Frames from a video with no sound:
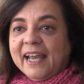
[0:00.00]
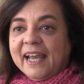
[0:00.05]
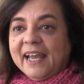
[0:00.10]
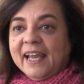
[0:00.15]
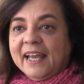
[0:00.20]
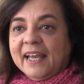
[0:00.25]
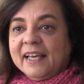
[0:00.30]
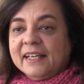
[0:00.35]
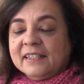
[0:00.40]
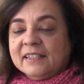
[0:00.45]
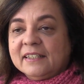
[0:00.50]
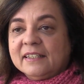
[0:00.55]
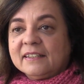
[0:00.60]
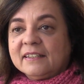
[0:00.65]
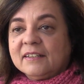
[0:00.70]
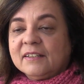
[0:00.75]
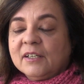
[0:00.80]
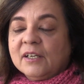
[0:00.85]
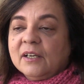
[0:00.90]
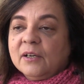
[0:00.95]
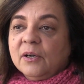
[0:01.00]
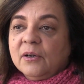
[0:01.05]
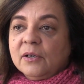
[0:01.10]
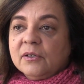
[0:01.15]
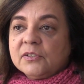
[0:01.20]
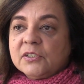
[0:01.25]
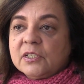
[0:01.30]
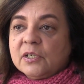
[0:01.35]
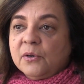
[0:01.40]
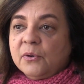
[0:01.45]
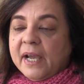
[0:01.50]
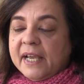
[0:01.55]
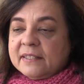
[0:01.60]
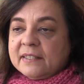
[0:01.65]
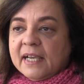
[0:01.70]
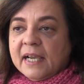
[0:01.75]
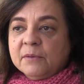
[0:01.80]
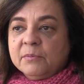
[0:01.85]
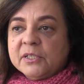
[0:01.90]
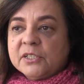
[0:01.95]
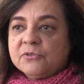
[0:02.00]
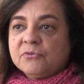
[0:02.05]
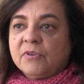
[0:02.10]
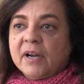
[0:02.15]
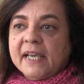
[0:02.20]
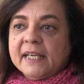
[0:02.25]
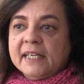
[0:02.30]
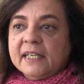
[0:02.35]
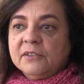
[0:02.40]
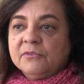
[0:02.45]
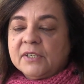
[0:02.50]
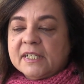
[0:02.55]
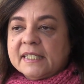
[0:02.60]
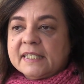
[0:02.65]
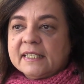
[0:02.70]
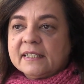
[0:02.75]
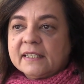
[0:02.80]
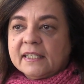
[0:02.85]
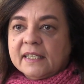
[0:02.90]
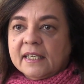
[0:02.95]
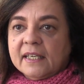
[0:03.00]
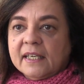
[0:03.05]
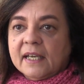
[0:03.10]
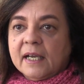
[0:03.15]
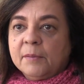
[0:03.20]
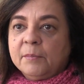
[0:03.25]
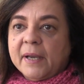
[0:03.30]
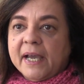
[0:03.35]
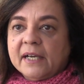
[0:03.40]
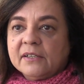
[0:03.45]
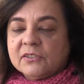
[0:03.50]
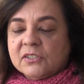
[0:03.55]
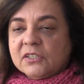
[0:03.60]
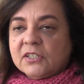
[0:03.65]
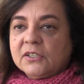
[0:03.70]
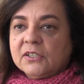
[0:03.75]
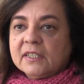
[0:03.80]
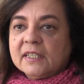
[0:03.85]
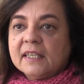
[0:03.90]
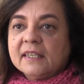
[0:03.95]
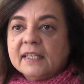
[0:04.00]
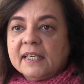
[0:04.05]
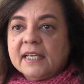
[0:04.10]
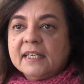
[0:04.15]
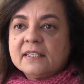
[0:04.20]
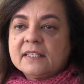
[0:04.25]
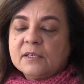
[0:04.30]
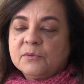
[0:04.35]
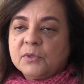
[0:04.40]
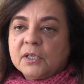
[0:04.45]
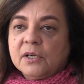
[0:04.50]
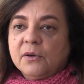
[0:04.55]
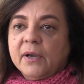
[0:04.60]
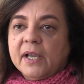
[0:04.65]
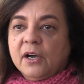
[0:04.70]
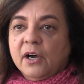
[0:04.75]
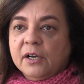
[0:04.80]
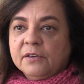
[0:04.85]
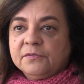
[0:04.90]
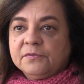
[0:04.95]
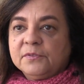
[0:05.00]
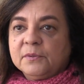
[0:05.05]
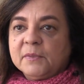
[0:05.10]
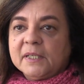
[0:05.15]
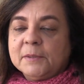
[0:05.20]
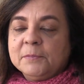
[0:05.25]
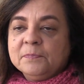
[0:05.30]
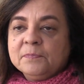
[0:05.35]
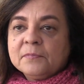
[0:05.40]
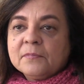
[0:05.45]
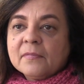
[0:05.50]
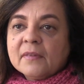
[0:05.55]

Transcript: And so, as I was writing recently about certain things that were going on for me,